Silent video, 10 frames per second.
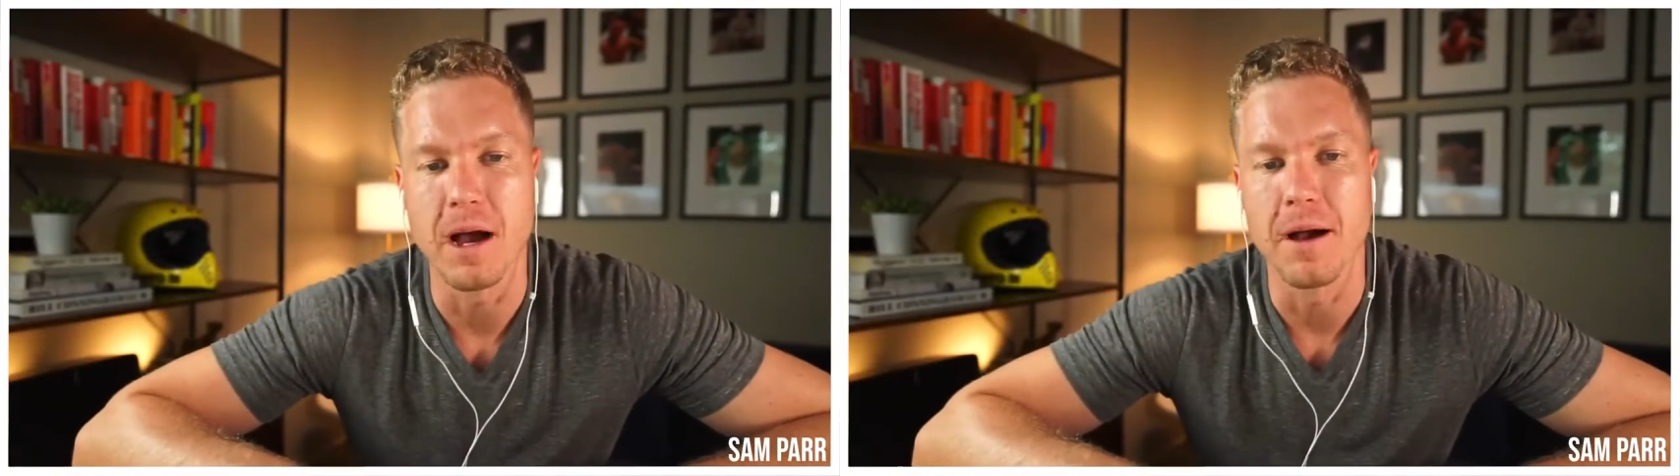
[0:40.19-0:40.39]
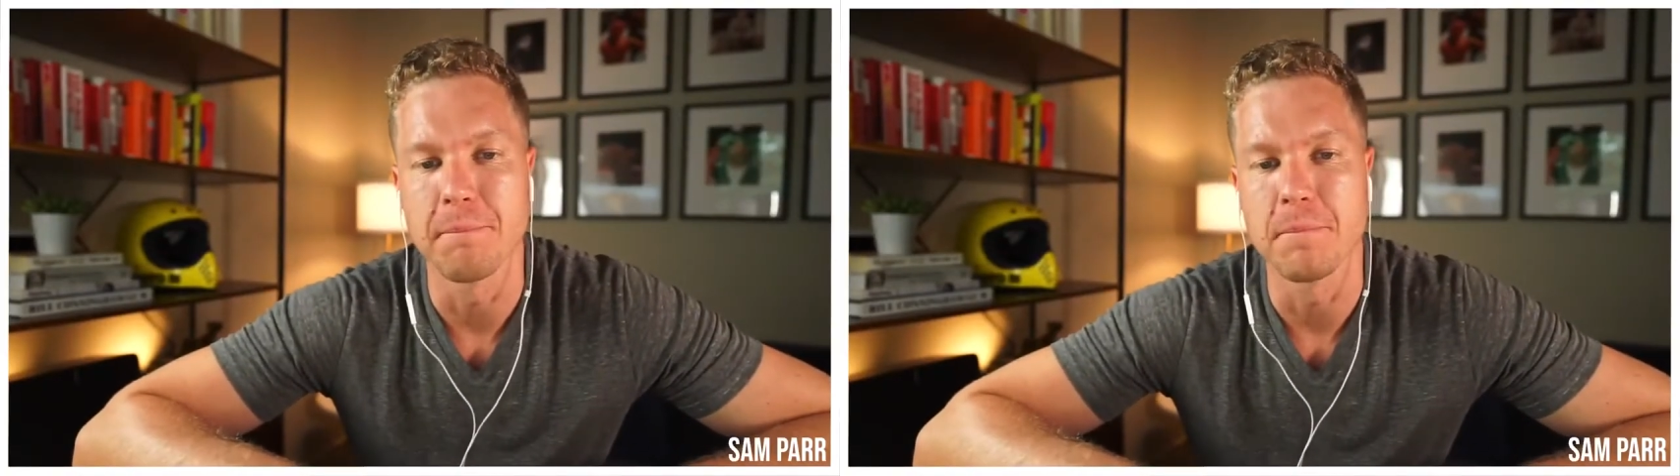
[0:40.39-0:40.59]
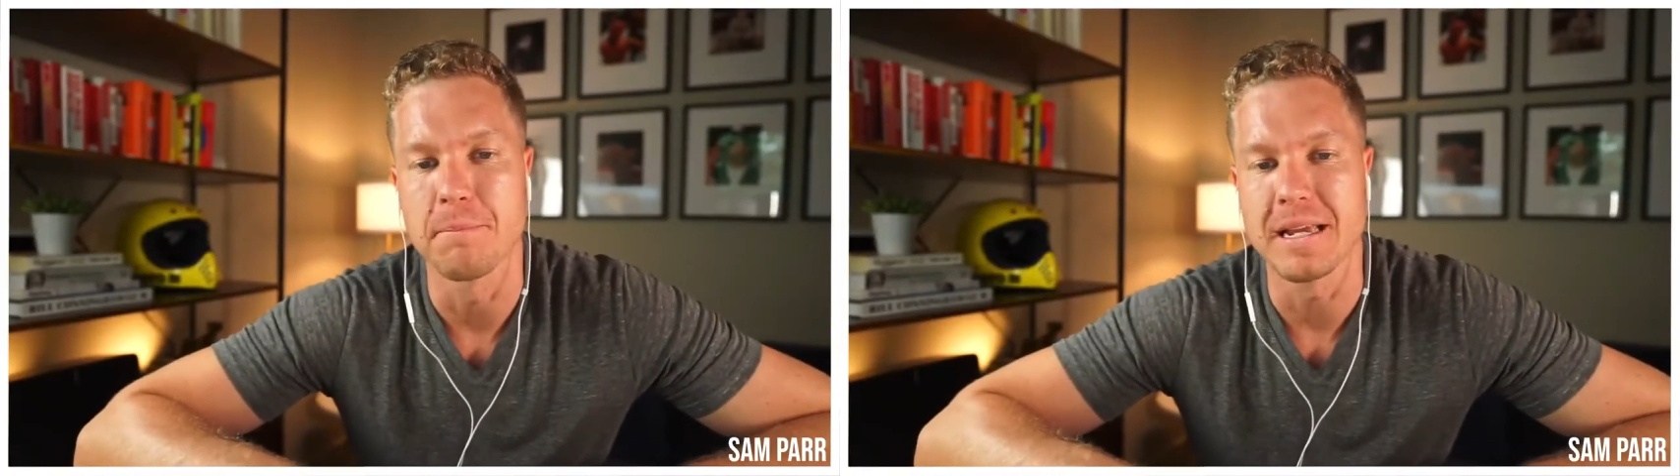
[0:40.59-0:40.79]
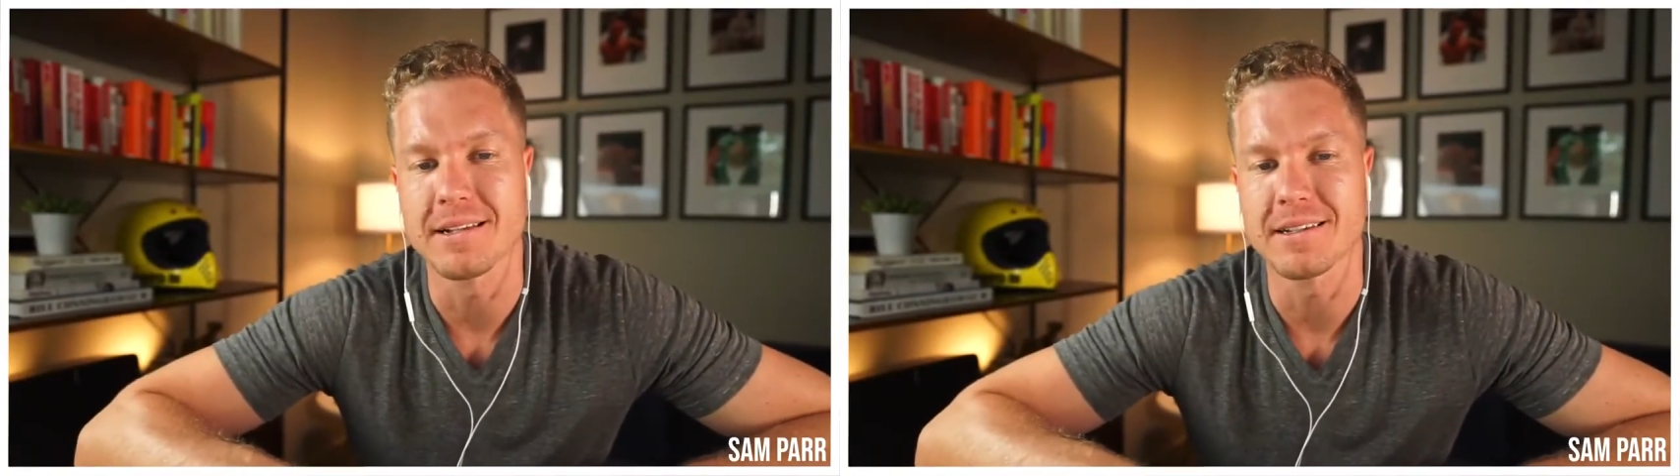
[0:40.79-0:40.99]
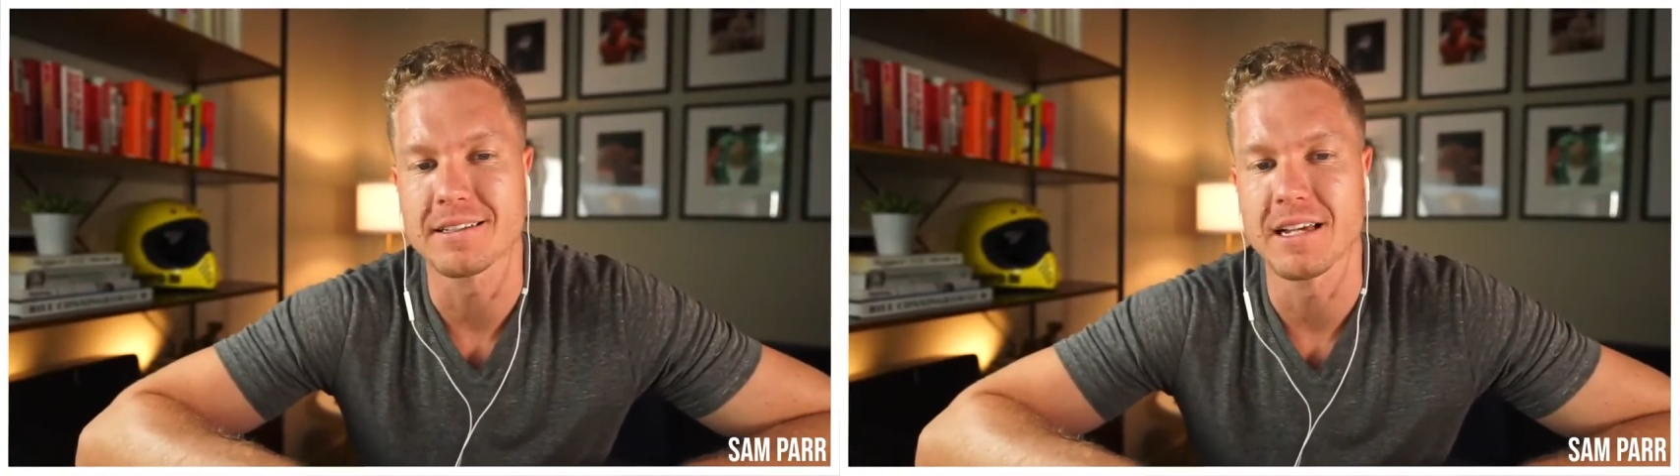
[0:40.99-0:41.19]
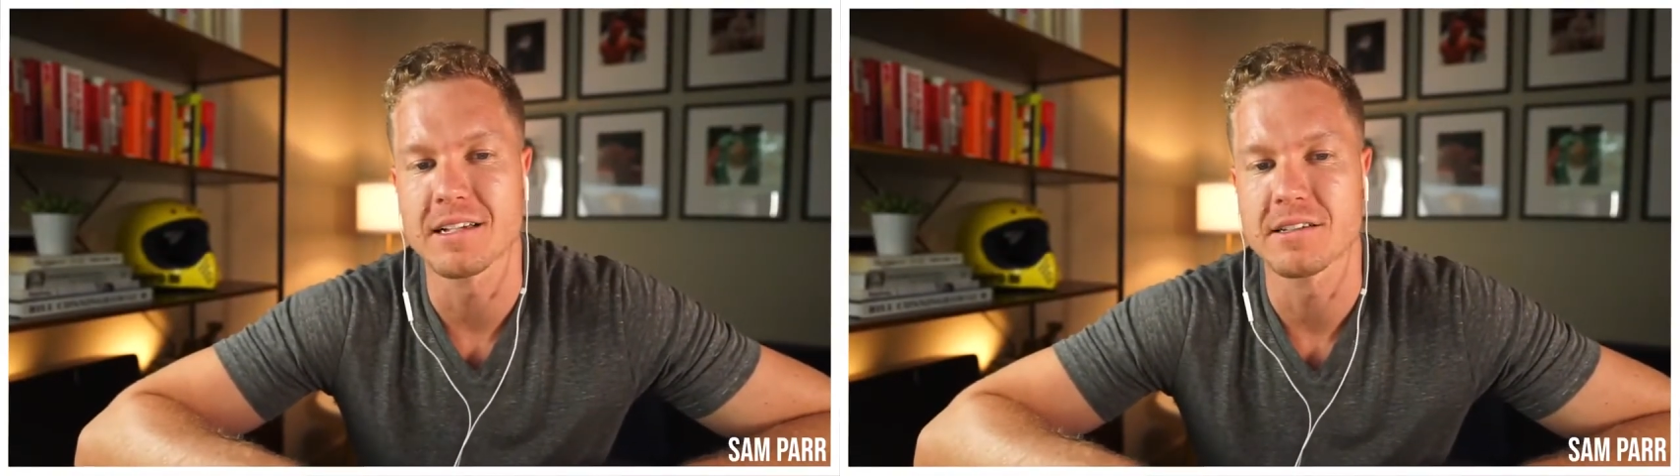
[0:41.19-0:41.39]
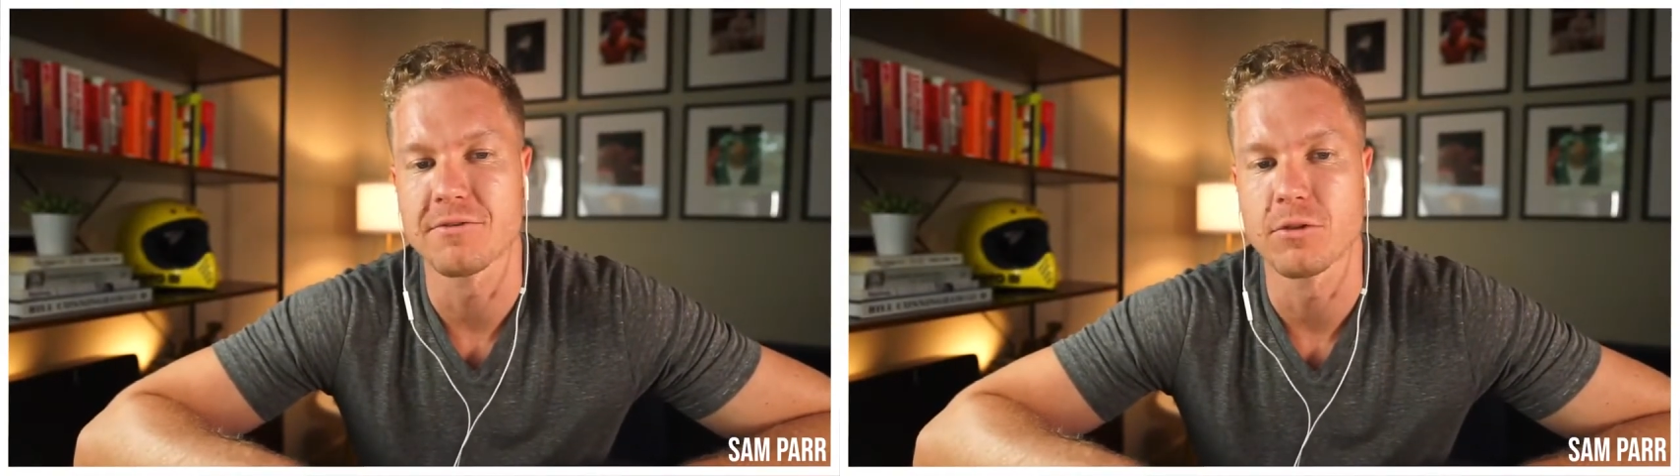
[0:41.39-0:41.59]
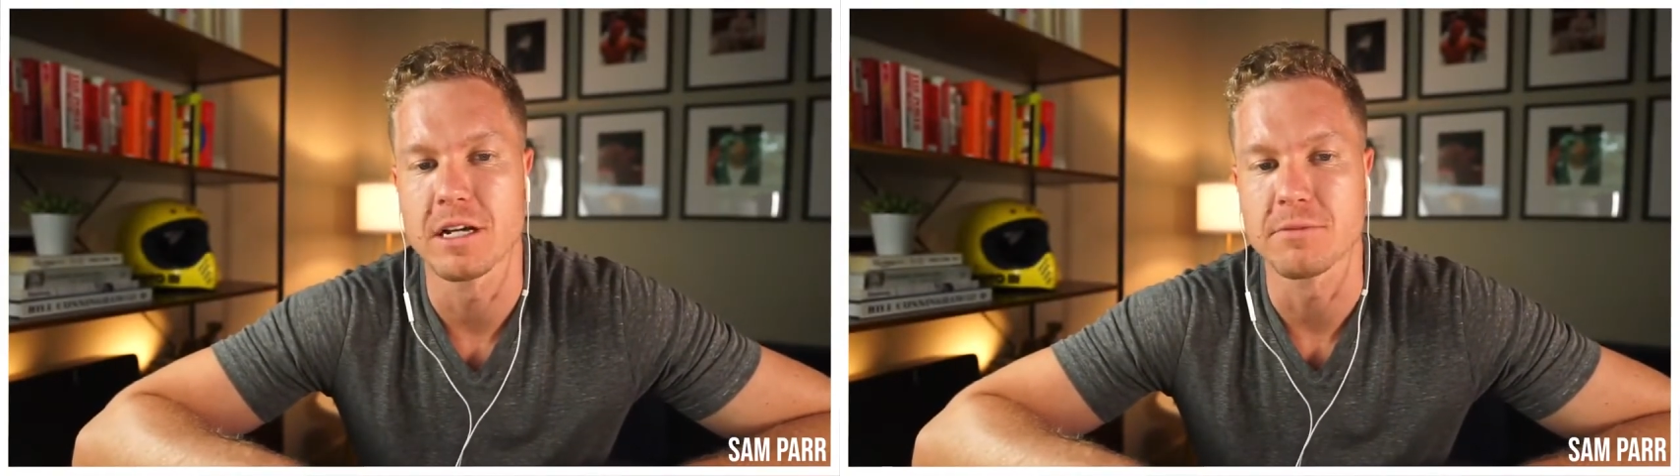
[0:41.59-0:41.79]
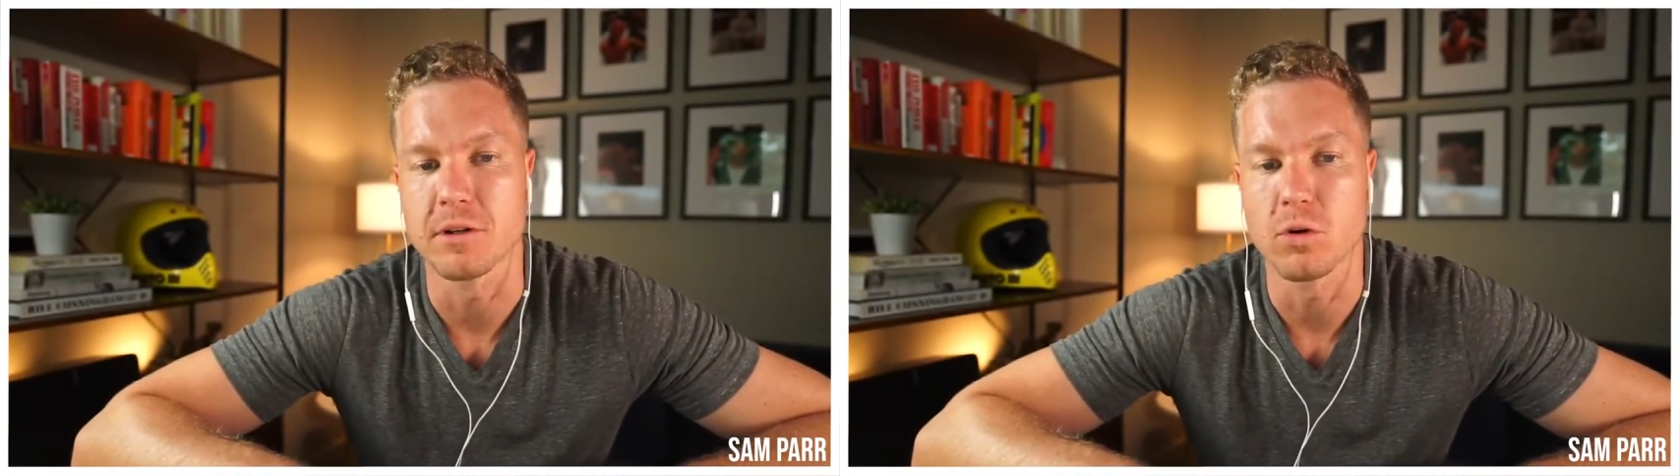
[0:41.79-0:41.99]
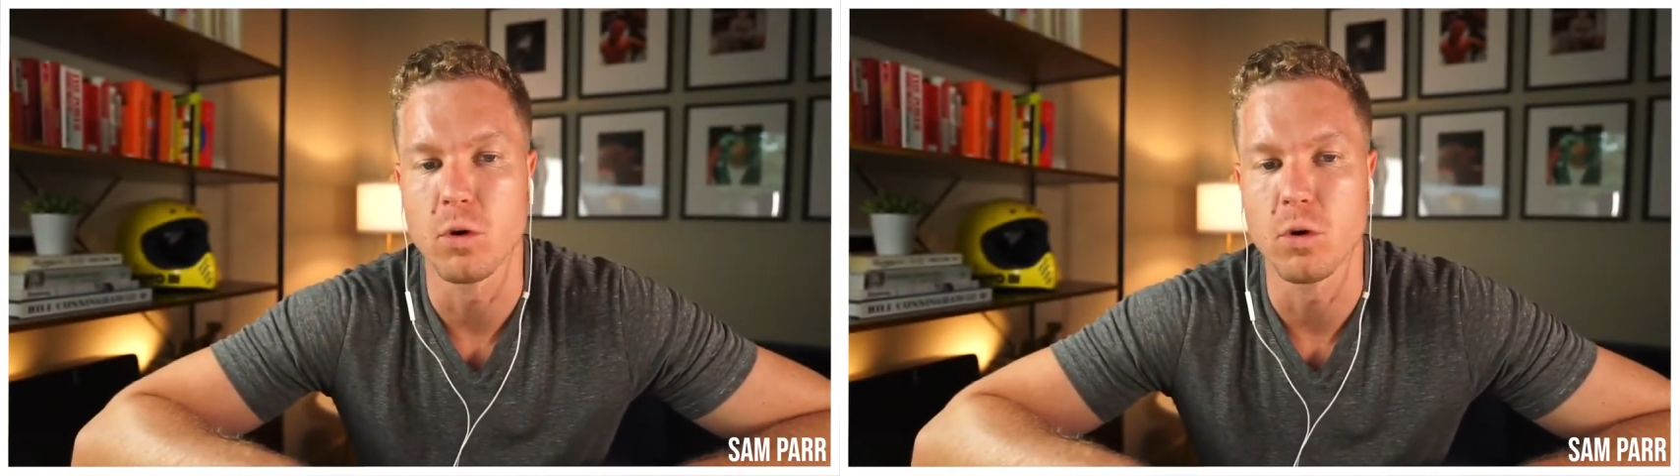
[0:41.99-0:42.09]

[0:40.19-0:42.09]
Uh, being successful has been